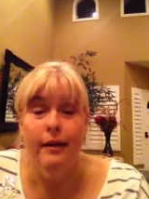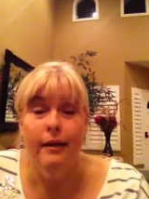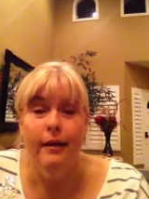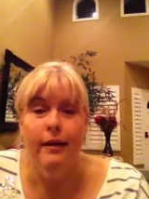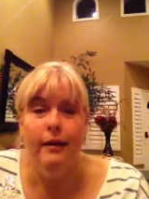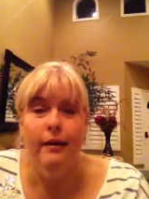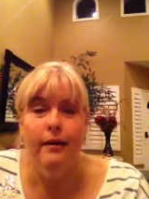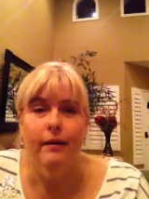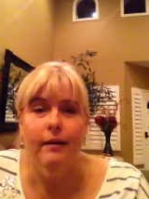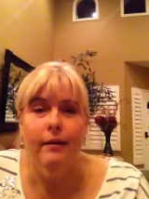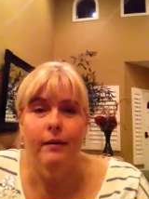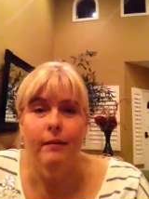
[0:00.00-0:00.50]

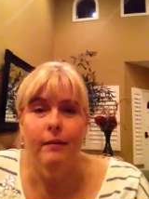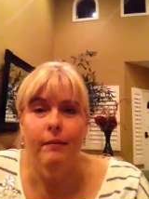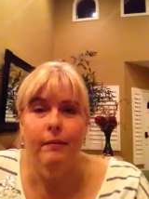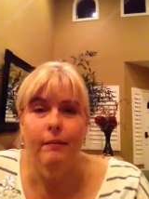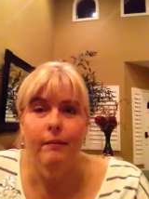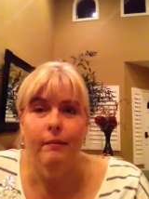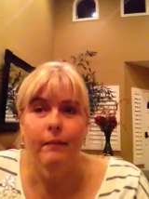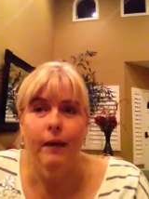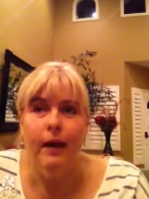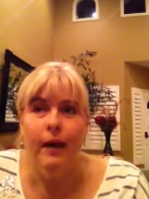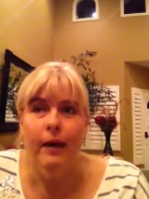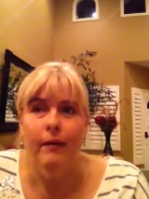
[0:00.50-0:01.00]

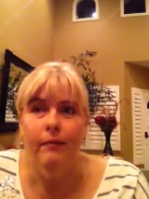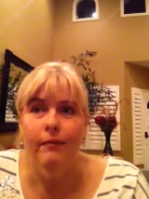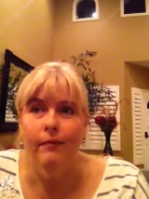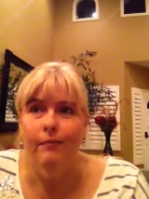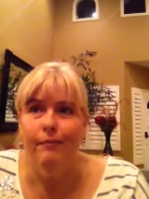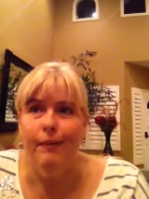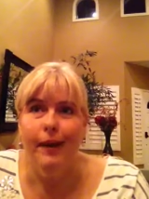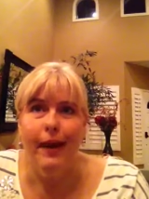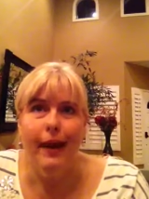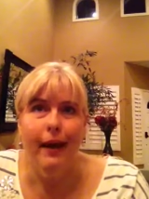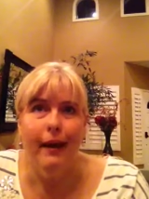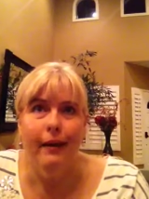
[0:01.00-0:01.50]
Um, I've
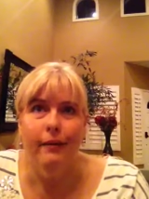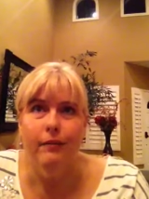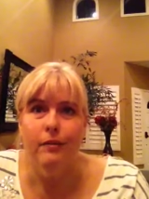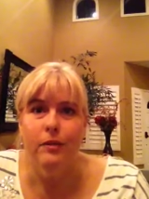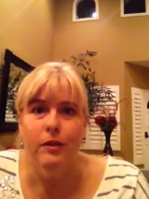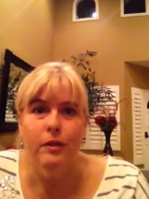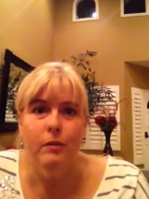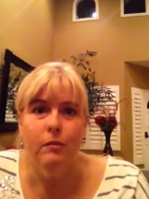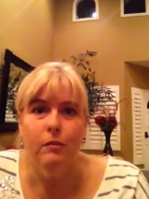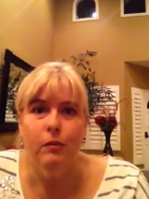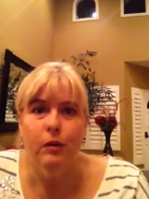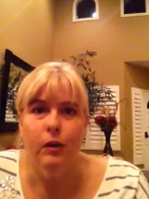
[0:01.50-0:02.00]
had
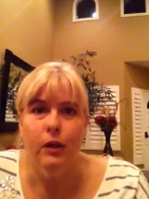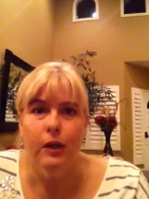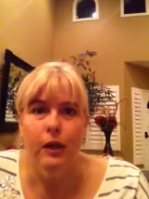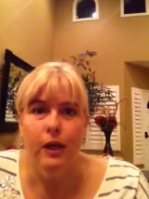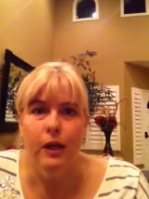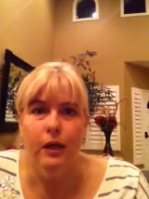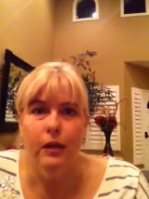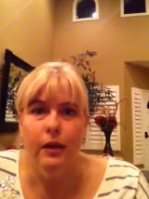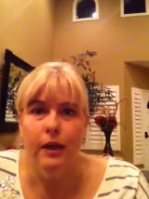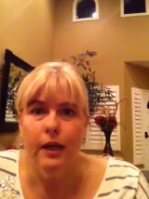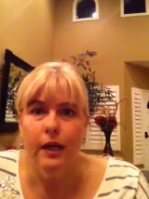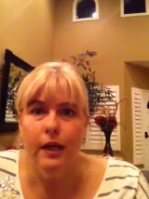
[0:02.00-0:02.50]
some really
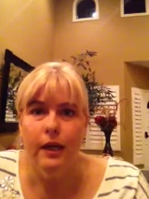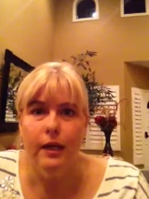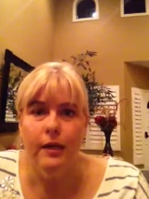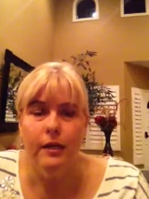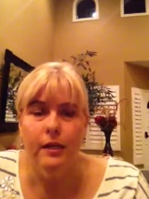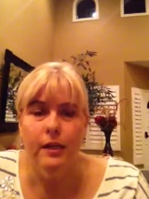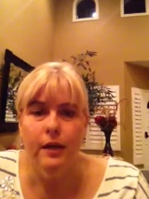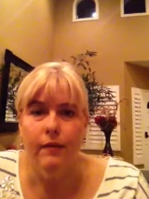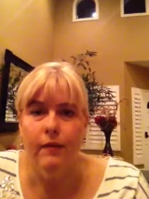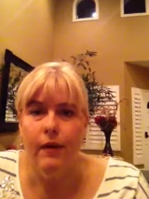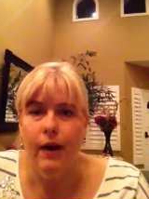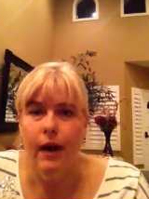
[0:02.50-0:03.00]
good
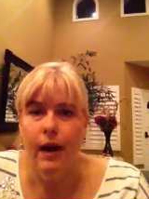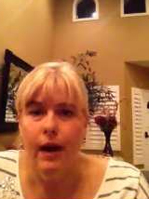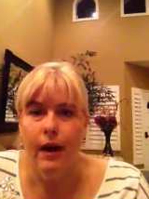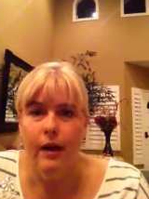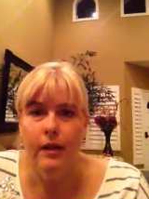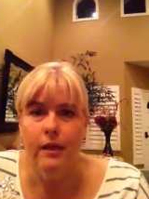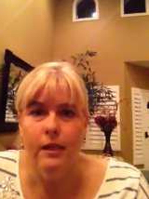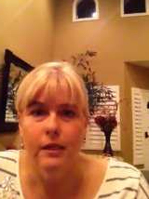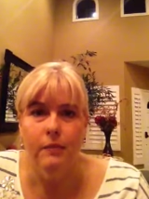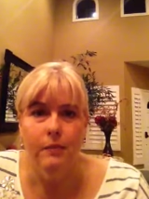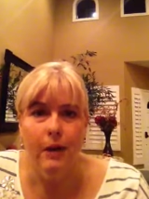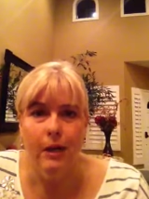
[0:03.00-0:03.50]
things. I've
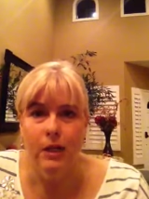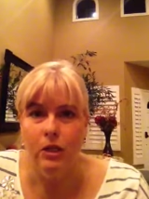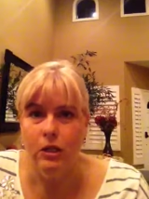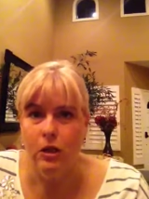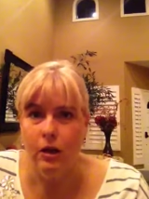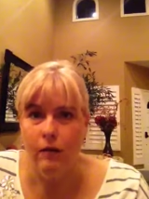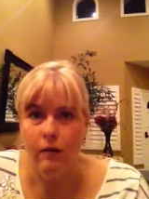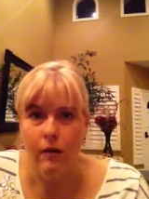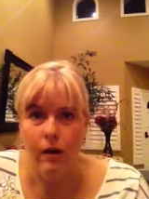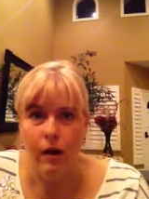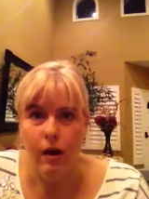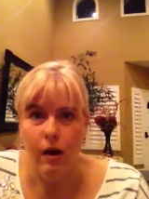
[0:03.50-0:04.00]
had smashed
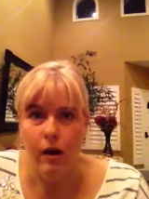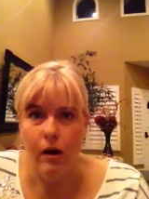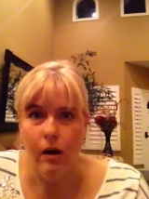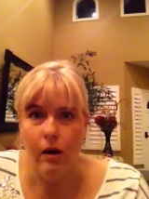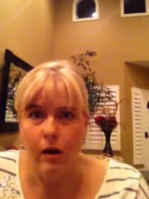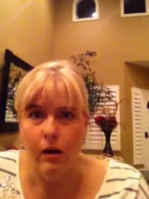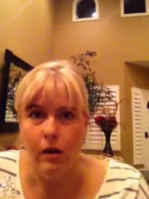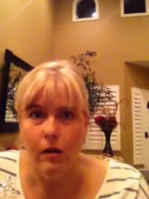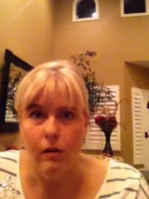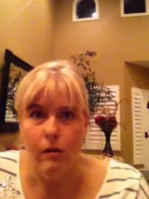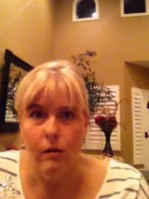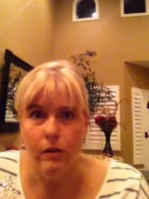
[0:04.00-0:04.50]

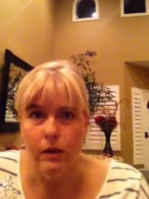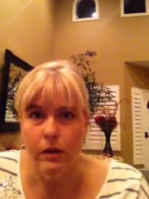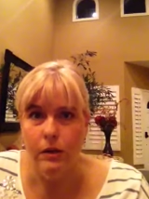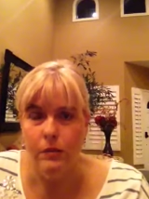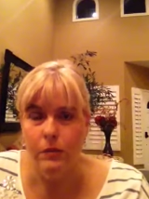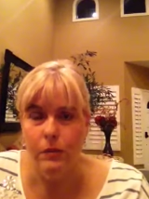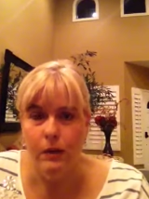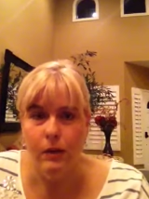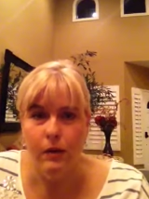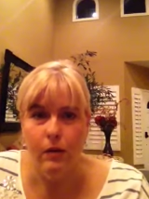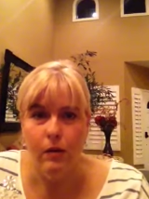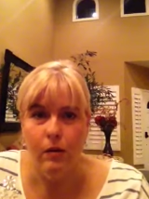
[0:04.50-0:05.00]
avocado with a
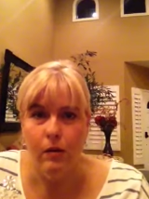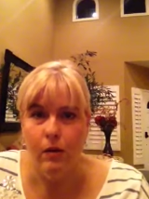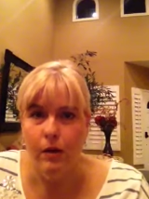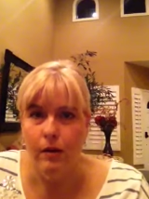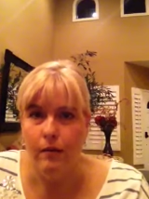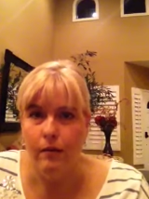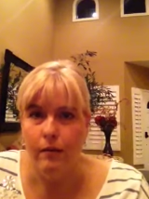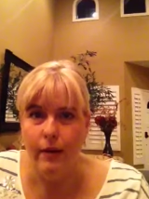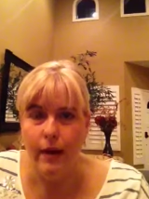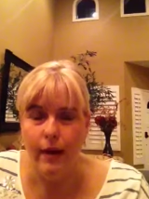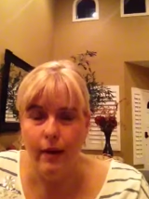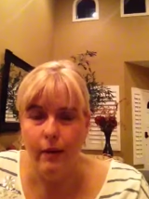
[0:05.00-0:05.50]
sprinkle
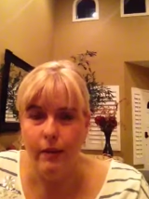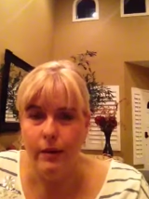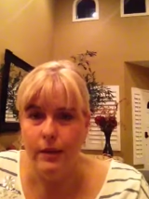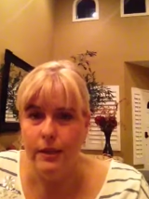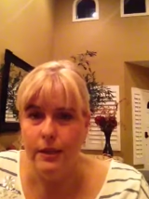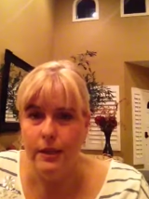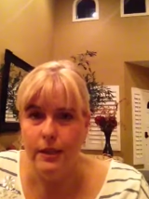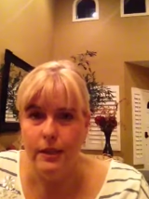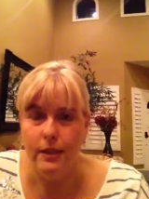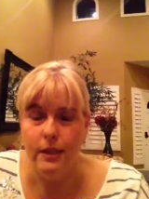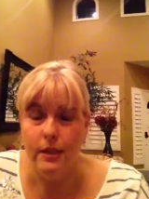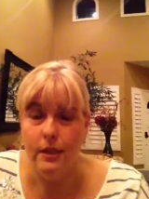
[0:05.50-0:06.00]
of Lawry
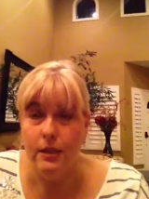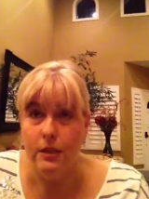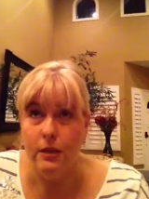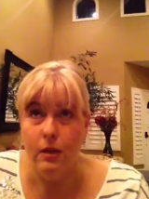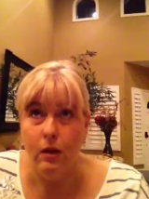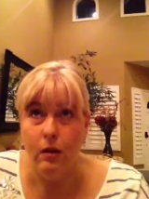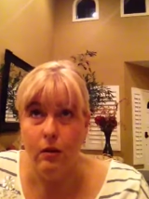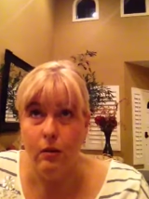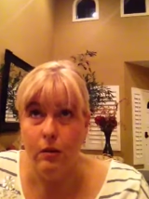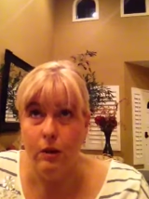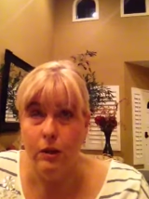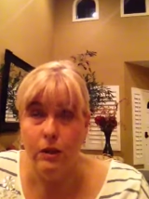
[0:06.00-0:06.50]
seasoning
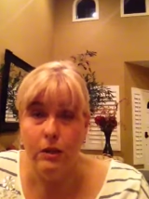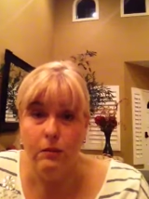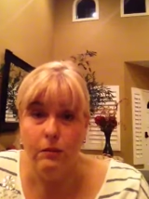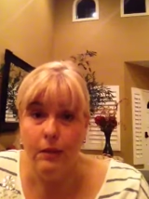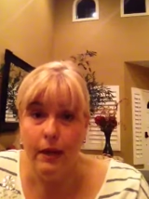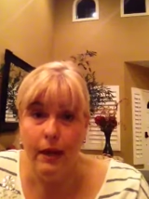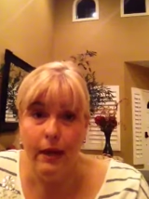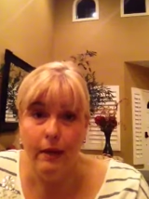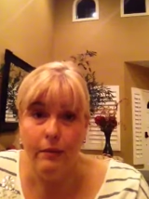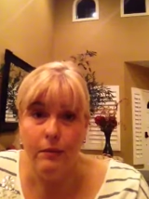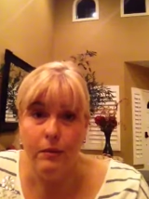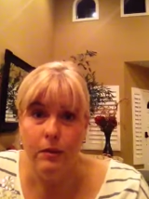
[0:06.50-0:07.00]
salt, which is my
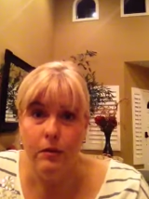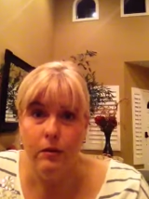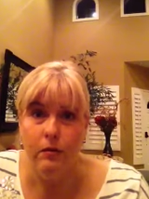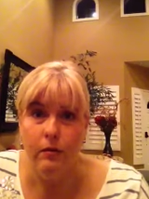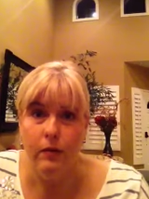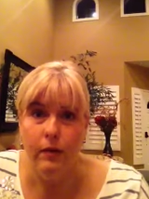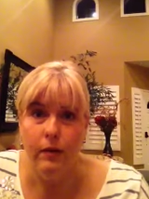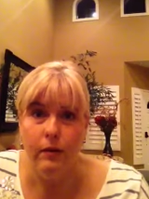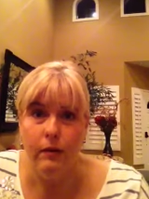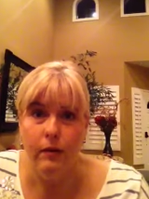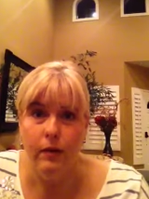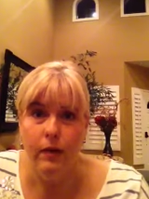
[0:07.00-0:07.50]
absolute
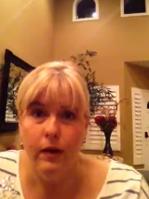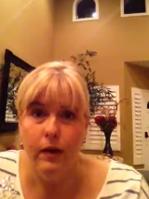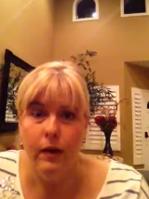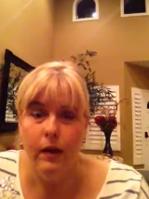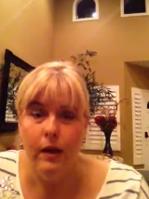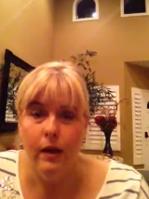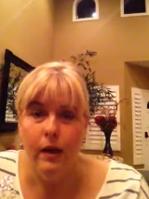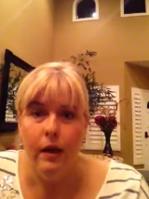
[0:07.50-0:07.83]
favorite.